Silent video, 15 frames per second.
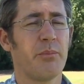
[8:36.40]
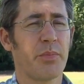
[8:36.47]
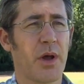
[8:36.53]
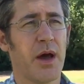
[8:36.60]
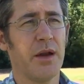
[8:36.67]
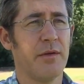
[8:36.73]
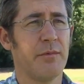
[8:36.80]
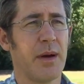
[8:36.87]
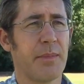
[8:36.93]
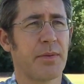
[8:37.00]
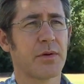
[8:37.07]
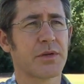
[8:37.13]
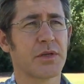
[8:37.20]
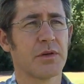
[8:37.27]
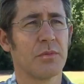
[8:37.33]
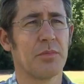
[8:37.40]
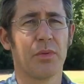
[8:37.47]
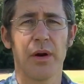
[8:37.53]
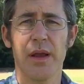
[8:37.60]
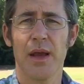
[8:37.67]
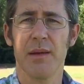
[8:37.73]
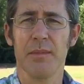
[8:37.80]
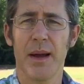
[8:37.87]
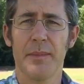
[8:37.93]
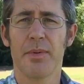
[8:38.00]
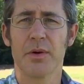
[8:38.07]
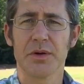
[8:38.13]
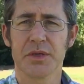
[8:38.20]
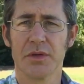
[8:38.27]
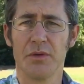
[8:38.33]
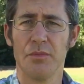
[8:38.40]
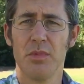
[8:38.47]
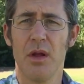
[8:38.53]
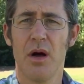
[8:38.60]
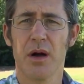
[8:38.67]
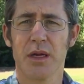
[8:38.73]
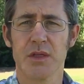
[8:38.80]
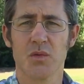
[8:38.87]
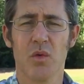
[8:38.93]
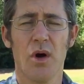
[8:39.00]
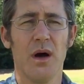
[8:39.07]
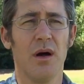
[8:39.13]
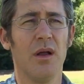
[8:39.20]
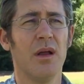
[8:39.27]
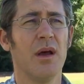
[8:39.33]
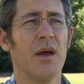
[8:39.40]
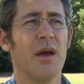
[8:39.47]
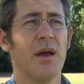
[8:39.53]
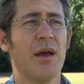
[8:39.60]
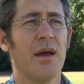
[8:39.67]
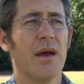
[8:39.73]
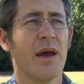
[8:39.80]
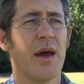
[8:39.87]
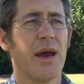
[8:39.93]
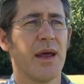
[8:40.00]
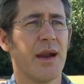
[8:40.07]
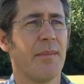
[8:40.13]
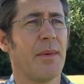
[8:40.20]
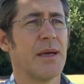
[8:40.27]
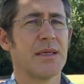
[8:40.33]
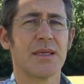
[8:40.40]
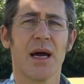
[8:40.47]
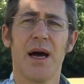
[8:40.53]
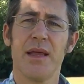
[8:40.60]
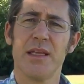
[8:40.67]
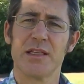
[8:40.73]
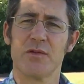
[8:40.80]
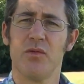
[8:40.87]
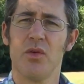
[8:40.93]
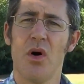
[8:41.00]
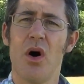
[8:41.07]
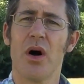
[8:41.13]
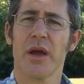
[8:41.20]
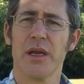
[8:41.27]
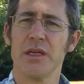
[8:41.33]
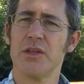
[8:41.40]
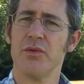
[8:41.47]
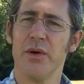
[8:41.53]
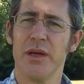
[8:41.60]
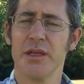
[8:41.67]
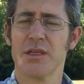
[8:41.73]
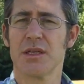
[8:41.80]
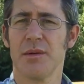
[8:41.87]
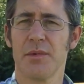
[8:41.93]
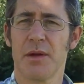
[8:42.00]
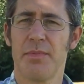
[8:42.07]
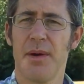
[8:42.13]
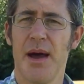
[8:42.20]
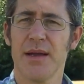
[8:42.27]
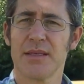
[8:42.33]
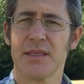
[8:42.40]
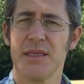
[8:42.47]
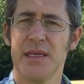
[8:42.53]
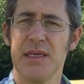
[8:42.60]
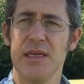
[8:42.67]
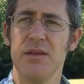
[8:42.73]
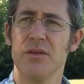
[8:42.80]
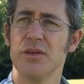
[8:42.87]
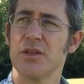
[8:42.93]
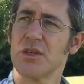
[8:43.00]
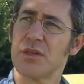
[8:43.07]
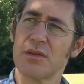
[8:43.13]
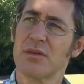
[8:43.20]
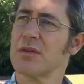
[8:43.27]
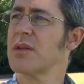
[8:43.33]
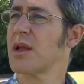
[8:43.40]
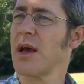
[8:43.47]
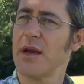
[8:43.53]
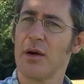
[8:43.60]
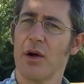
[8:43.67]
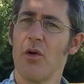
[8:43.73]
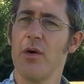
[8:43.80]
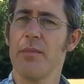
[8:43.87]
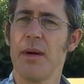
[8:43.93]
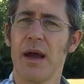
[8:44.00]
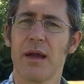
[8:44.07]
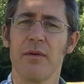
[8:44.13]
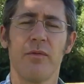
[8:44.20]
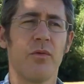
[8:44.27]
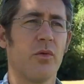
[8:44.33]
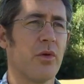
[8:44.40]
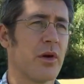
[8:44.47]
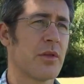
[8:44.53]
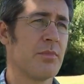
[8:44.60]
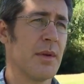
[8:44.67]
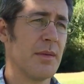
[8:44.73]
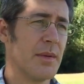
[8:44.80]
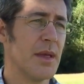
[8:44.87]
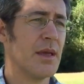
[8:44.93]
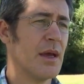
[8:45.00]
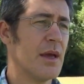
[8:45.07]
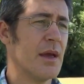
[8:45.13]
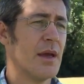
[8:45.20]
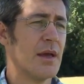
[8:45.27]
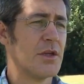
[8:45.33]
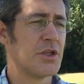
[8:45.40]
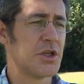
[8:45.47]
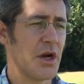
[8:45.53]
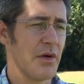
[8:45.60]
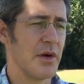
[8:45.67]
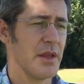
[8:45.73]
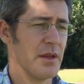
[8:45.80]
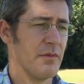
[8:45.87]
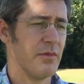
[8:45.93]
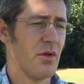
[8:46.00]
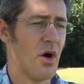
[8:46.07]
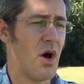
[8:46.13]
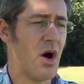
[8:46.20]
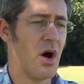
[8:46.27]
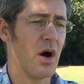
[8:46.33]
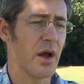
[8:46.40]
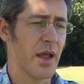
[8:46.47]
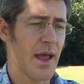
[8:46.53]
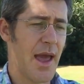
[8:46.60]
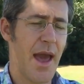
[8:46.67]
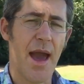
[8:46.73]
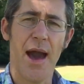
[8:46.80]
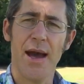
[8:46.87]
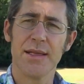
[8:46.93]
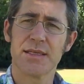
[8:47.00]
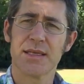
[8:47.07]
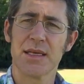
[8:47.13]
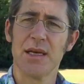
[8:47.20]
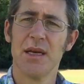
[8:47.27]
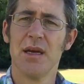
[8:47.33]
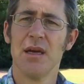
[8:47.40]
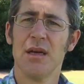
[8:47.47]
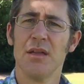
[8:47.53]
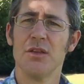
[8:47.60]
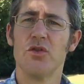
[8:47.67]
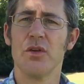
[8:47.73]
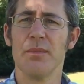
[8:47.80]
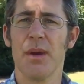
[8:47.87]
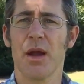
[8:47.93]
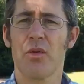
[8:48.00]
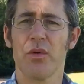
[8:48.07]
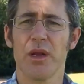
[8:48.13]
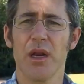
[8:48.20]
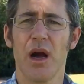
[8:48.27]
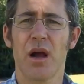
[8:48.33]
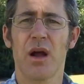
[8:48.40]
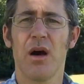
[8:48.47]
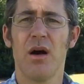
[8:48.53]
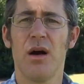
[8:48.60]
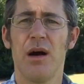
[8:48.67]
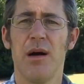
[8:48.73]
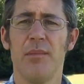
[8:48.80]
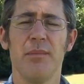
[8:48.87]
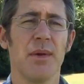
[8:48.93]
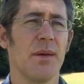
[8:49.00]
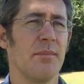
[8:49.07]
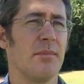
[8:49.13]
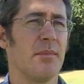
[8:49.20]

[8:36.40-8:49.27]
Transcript: kind of my personal brand, my personal blog as well. And I might tie this vlog into it in some capacity, either just kind of going back and forth, maybe sharing the vlog at dreamequity.com.